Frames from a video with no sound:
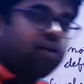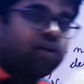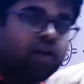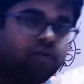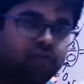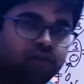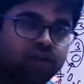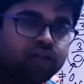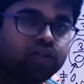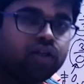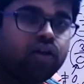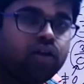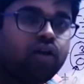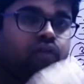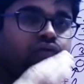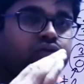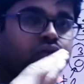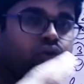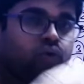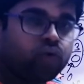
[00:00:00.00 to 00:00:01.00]
division
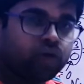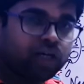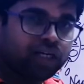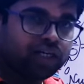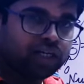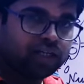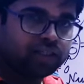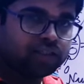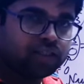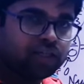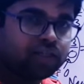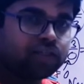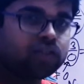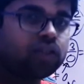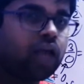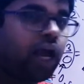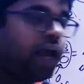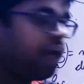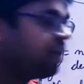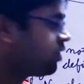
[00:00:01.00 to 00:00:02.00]
of two integers,
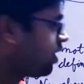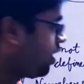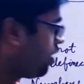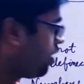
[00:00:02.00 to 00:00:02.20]
signs are